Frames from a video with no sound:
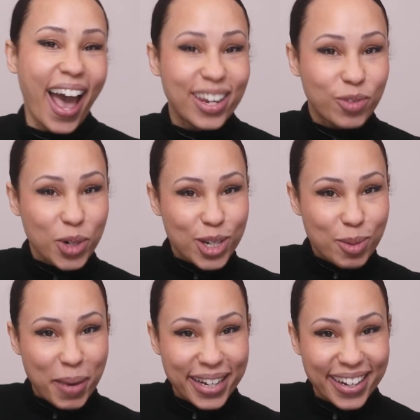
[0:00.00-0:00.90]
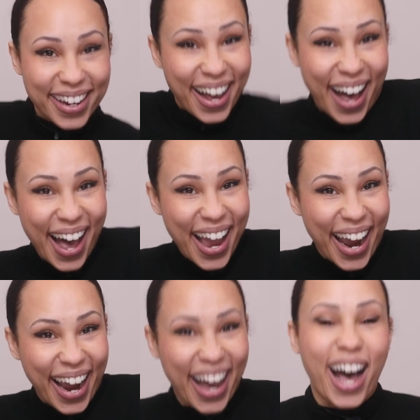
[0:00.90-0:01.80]
And if we're just meeting.
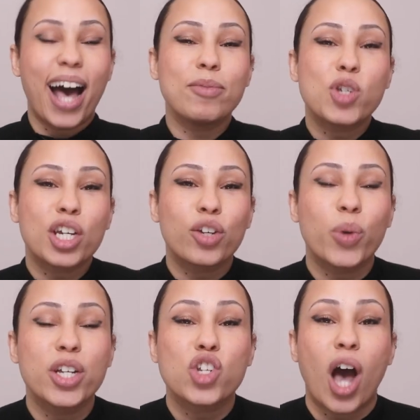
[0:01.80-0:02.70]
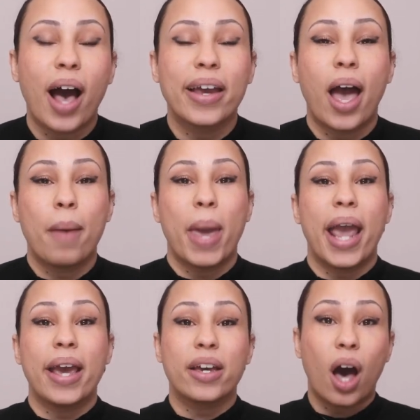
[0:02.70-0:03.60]
Hi, I'm Gia Goodrich. I am
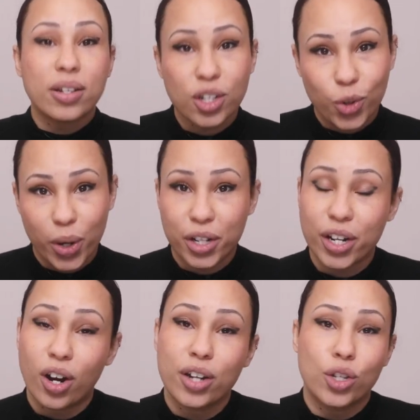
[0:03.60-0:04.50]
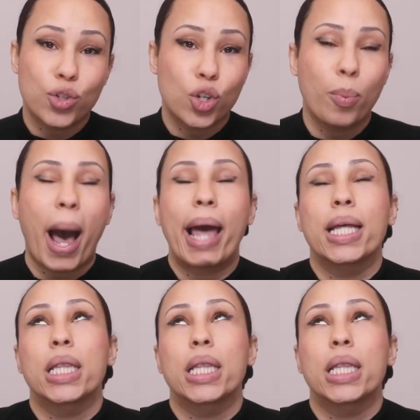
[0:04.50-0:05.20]
a content creator here on YouTube. I